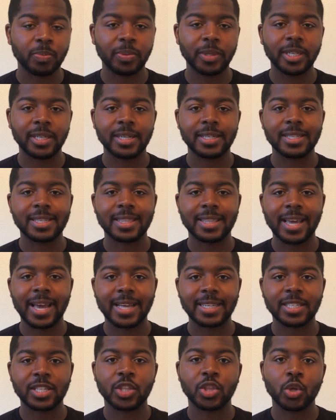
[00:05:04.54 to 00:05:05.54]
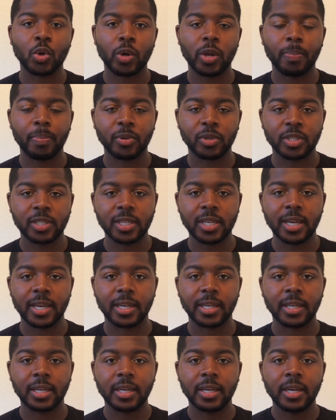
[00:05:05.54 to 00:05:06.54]
because that's 30%.
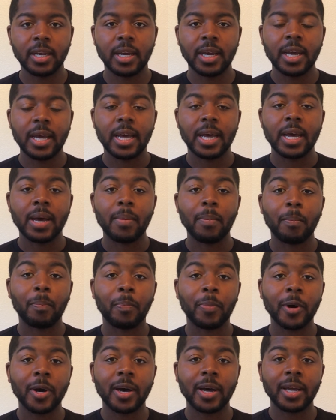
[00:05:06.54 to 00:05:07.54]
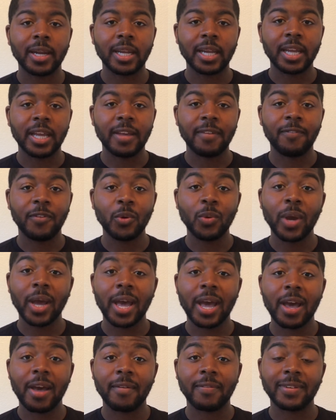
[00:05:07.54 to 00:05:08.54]
But if you
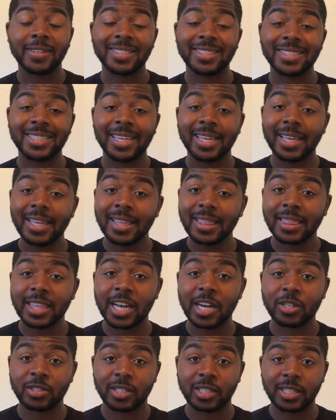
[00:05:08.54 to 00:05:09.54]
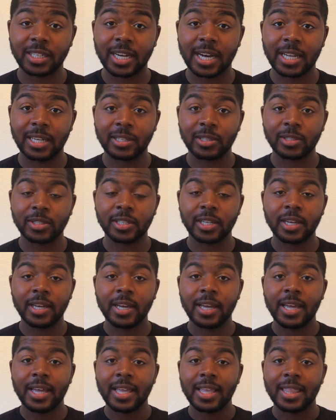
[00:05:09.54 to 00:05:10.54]
have $10,000,
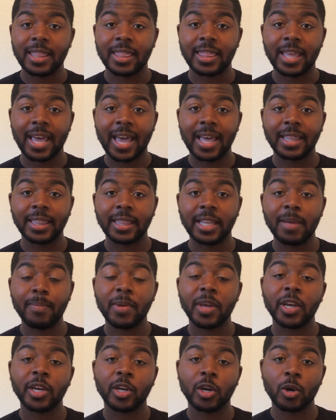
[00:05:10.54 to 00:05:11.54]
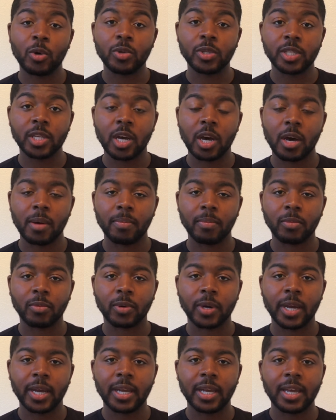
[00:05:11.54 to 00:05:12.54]
that limit goes up,
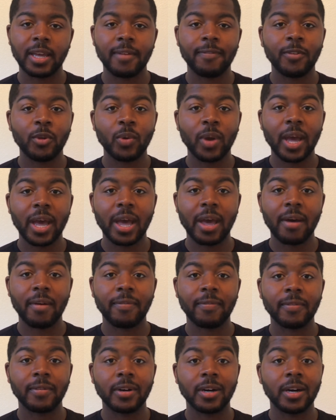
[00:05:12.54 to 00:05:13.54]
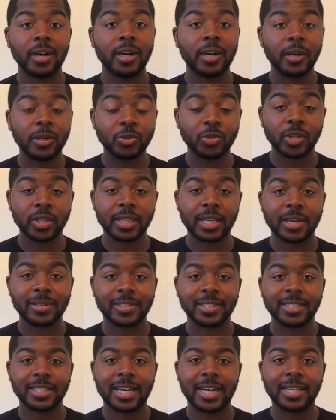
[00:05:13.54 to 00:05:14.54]
right? If you have
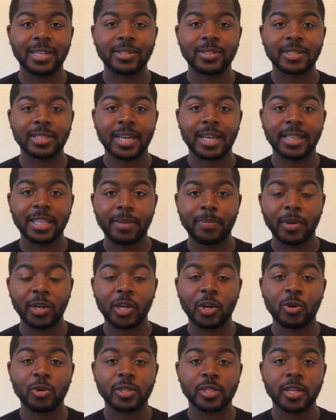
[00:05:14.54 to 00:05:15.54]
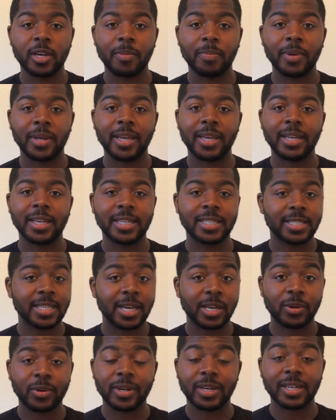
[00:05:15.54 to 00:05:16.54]
$100,000, that limit goes up, and et
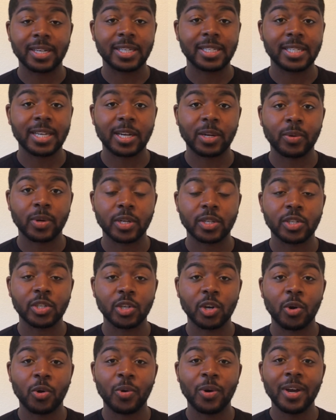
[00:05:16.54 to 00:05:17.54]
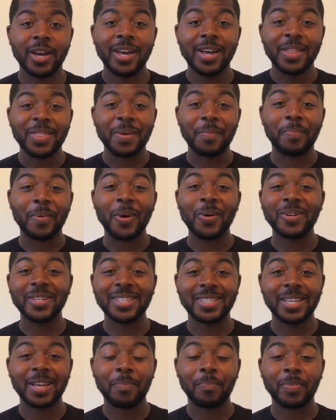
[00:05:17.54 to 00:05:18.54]
cetera, and et cetera. So the
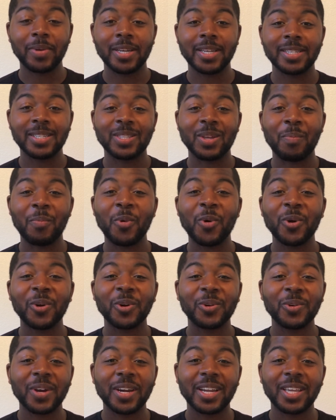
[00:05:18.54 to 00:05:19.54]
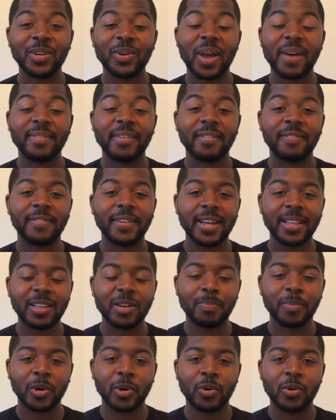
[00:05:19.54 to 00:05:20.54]
bonus tip is the more credit you have
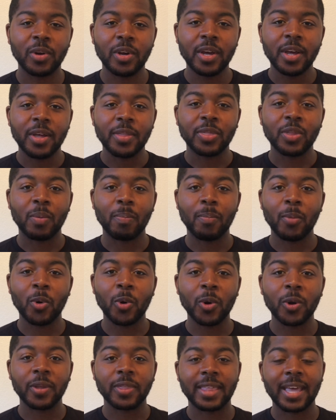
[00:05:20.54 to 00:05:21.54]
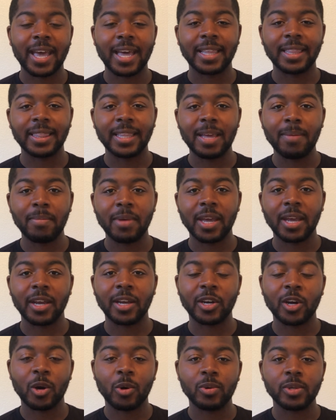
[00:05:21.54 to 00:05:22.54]
available, the more that
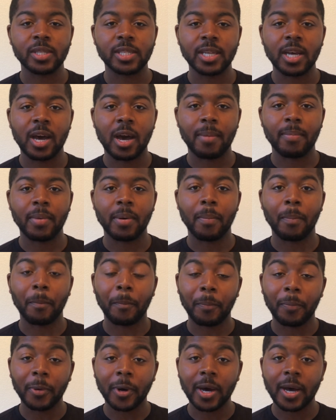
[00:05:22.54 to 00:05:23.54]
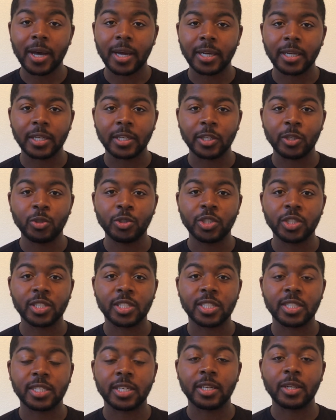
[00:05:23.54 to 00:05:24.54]
limit goes up, but you should
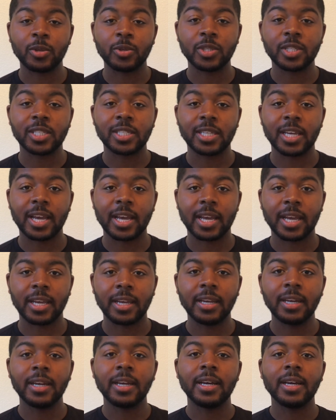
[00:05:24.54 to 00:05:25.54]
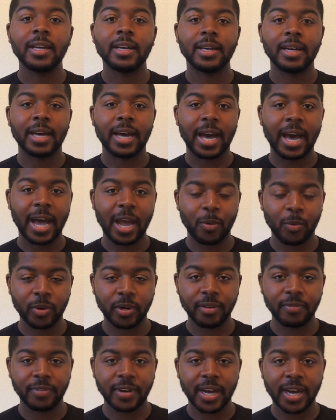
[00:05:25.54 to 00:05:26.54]
still stay, I
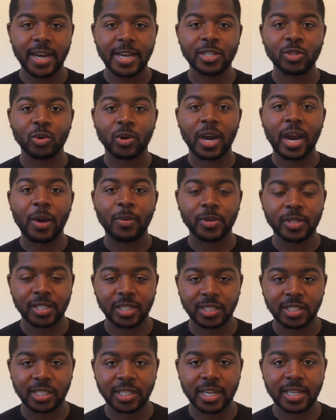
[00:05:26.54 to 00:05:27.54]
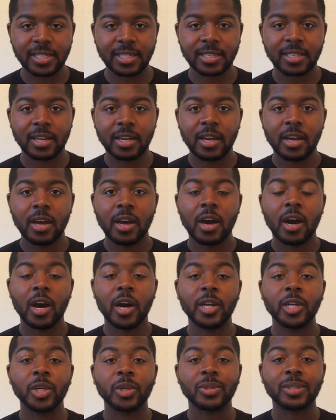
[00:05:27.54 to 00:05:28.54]
would advise, or I would suggest,
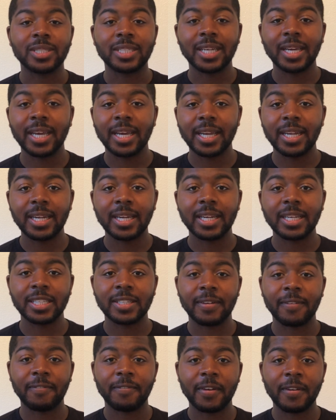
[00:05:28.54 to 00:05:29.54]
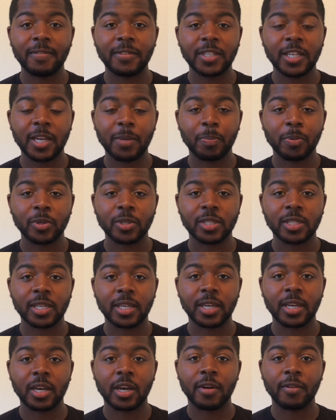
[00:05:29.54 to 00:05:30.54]
under 10 to
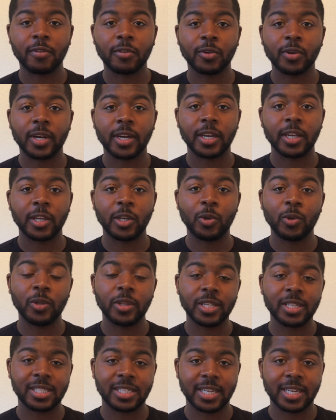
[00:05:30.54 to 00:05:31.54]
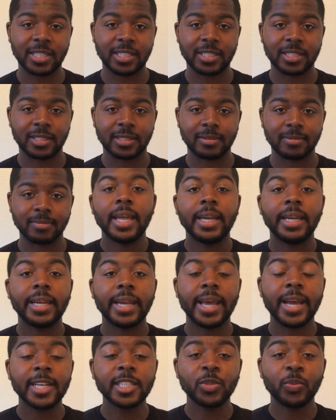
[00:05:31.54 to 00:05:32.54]
15% of credit utilization.
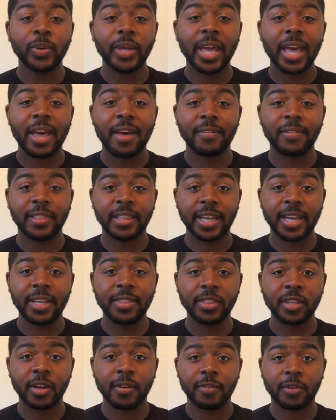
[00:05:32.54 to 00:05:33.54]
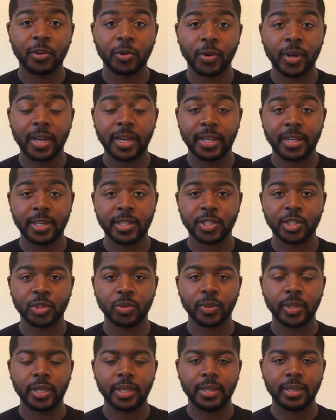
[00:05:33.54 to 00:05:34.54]
Next, we have length of credit
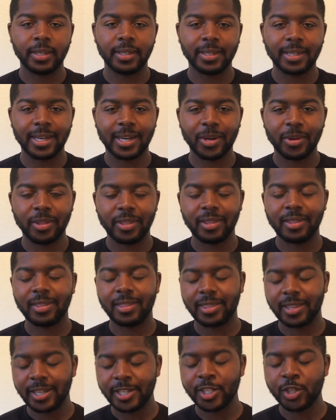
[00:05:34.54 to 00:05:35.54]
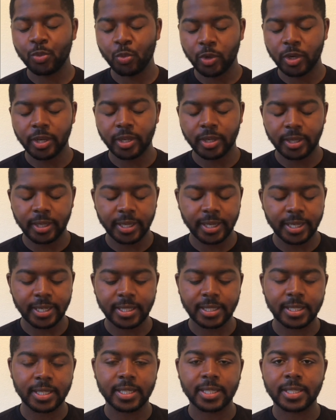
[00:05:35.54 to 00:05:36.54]
history. Now, this one
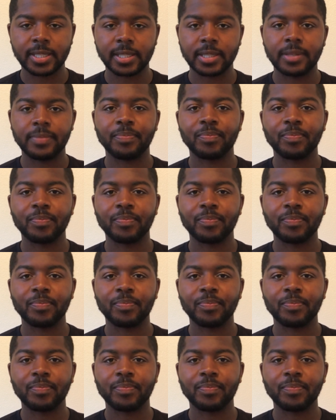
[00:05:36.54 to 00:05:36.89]
is